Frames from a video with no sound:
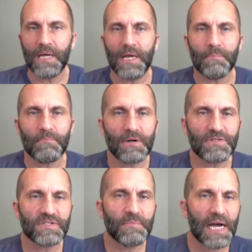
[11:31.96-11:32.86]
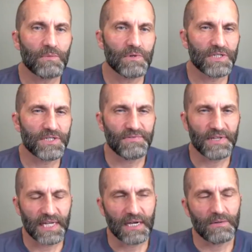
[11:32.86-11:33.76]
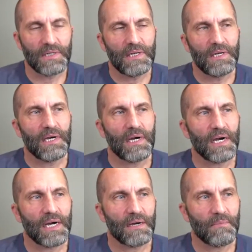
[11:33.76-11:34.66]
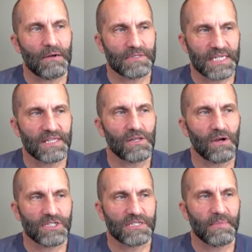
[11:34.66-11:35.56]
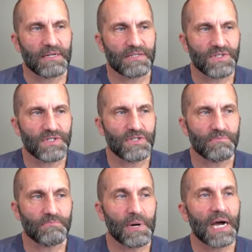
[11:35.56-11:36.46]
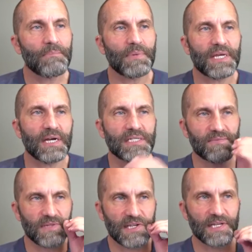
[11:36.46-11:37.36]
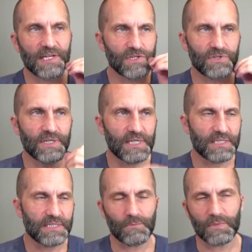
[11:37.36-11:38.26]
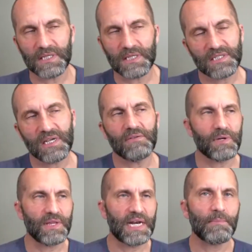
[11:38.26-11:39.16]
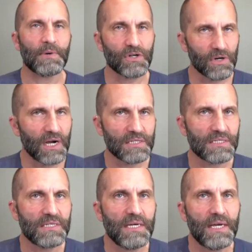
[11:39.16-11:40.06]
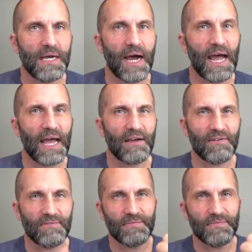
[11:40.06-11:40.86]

Most of mine want to do video. I would say the largest amount is Zoom, but because of the industries within software that I'm across, I have